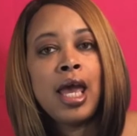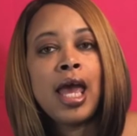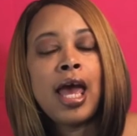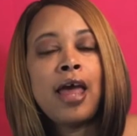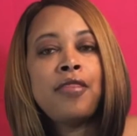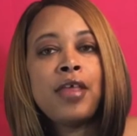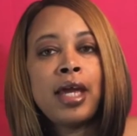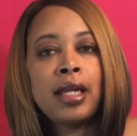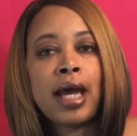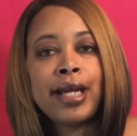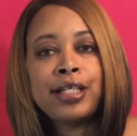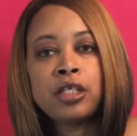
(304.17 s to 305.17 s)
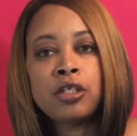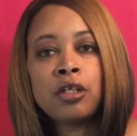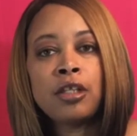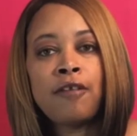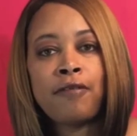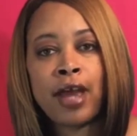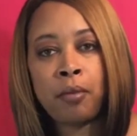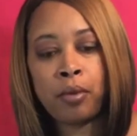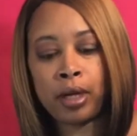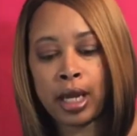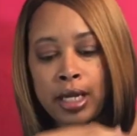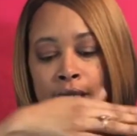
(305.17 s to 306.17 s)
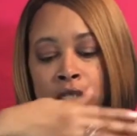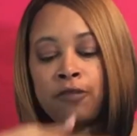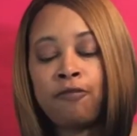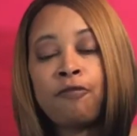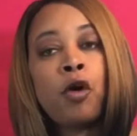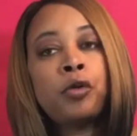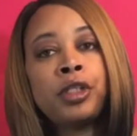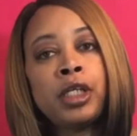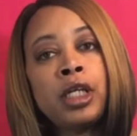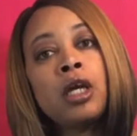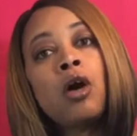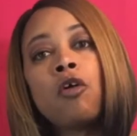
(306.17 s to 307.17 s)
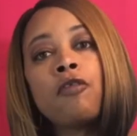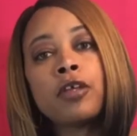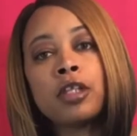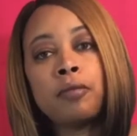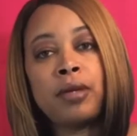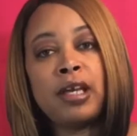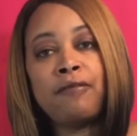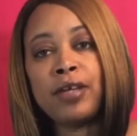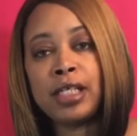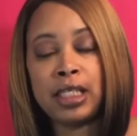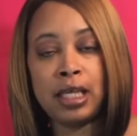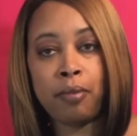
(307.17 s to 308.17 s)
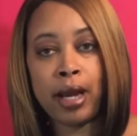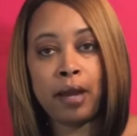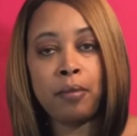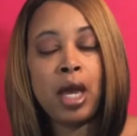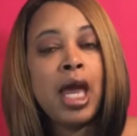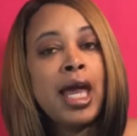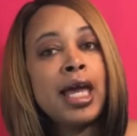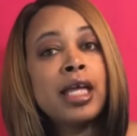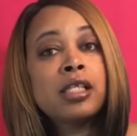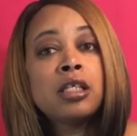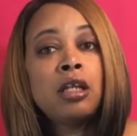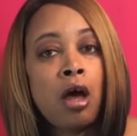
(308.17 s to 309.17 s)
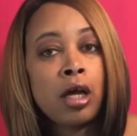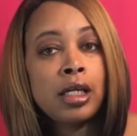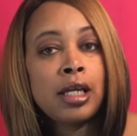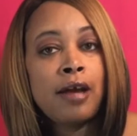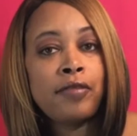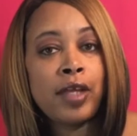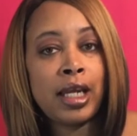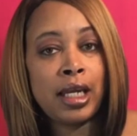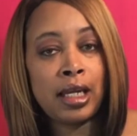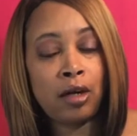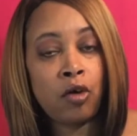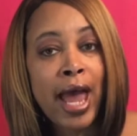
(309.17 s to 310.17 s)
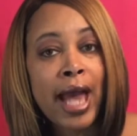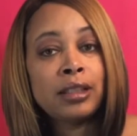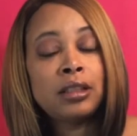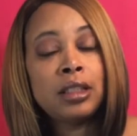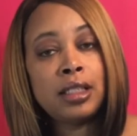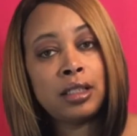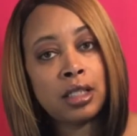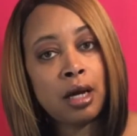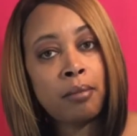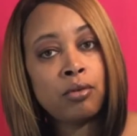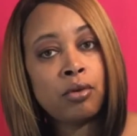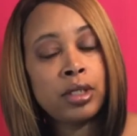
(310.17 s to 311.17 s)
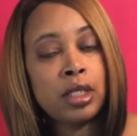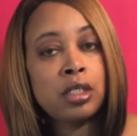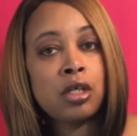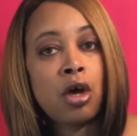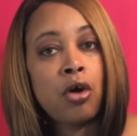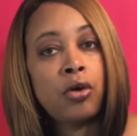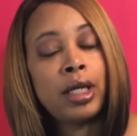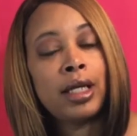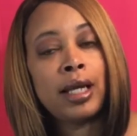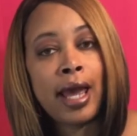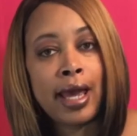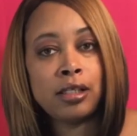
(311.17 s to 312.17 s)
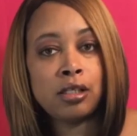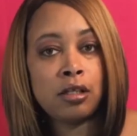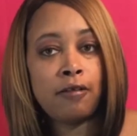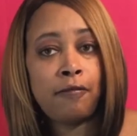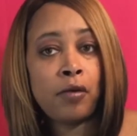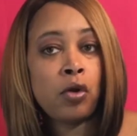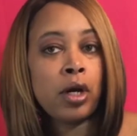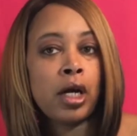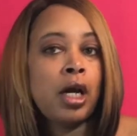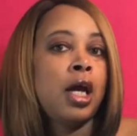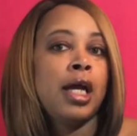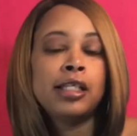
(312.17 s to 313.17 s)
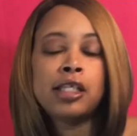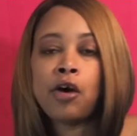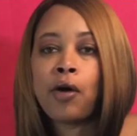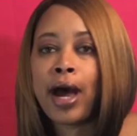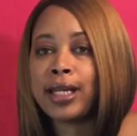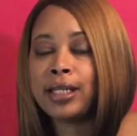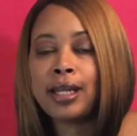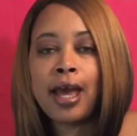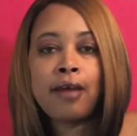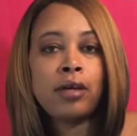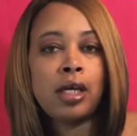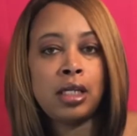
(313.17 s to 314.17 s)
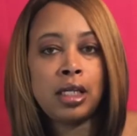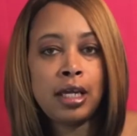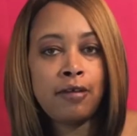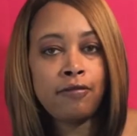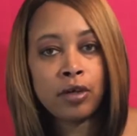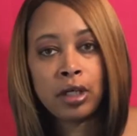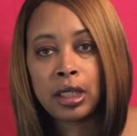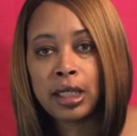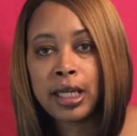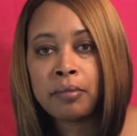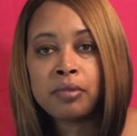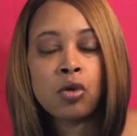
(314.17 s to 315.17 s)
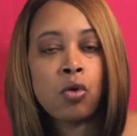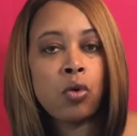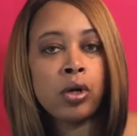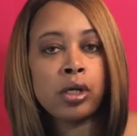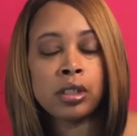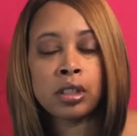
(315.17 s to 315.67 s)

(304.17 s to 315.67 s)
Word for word: and then I just took the fabric and I just folded it over the PVC pipe. It's long enough that it'll actually double on its own and hang to the floor. So I didn't have any need for clips or